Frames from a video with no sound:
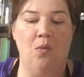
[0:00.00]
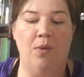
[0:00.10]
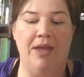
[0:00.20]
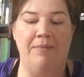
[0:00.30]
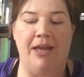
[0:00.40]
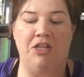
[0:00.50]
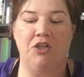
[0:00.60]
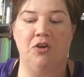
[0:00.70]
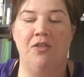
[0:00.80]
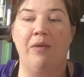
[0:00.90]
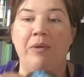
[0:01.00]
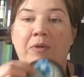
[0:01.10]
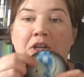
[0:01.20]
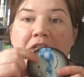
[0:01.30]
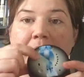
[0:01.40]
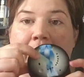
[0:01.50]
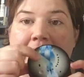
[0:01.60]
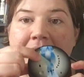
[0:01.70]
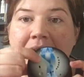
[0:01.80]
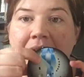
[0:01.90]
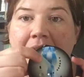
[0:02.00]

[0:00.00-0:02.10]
We make sure that we push the button